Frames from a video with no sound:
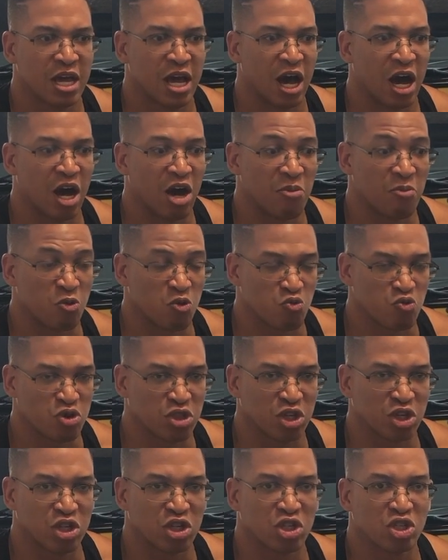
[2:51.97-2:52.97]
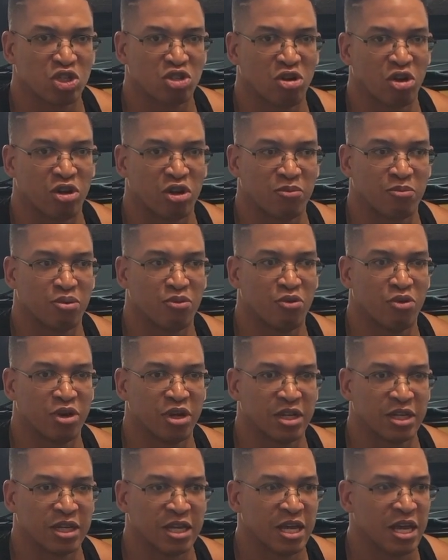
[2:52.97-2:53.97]
a really good starting
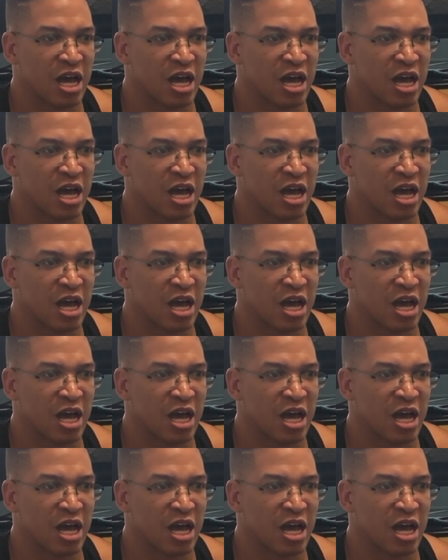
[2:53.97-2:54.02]
point.